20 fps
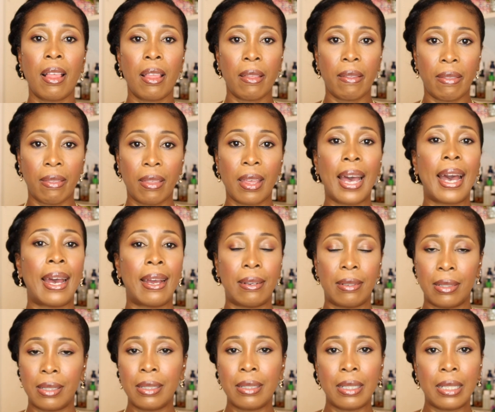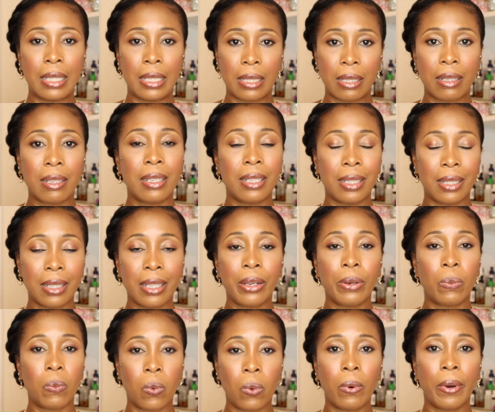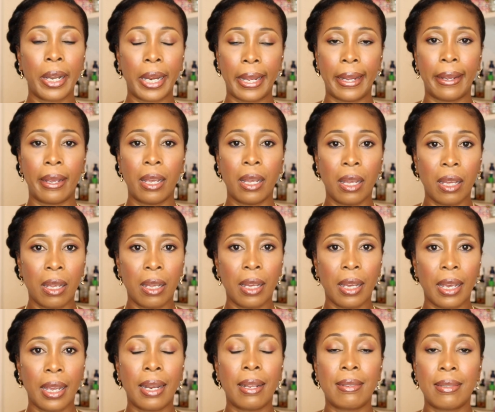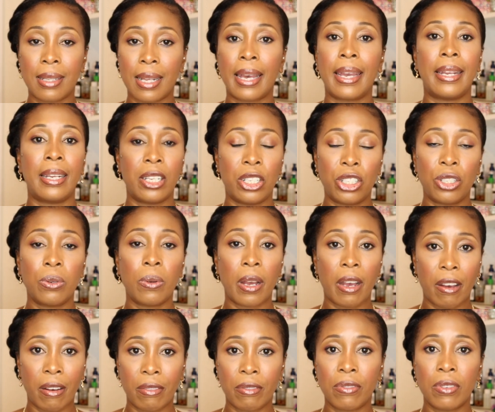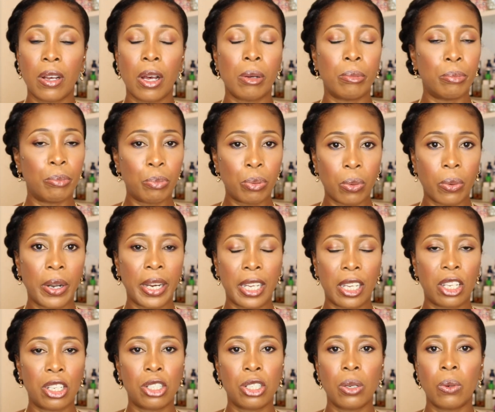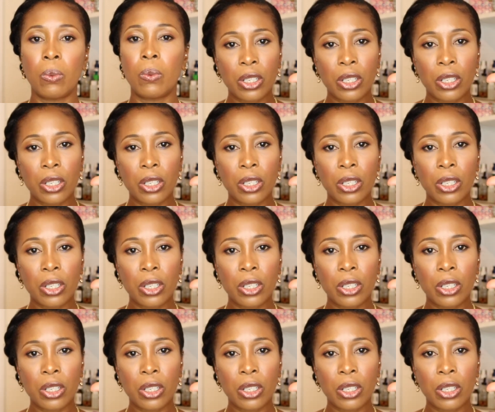That is a clear warning and a sign that you have breakage.